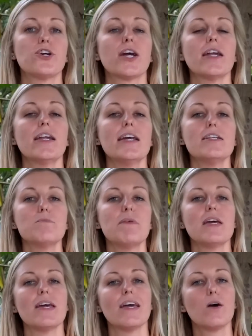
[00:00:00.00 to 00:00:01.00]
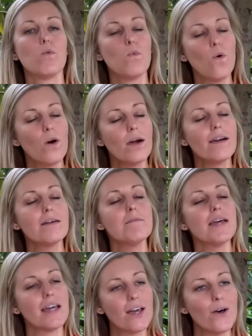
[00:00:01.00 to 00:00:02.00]
you're gonna need to be
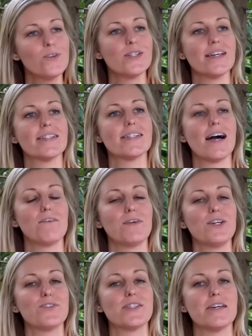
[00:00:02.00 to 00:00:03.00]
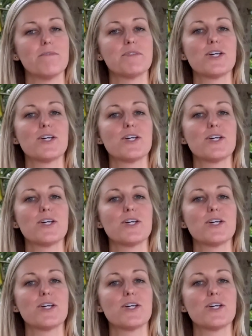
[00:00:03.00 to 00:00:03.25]
warm and cozy inside when you sleep.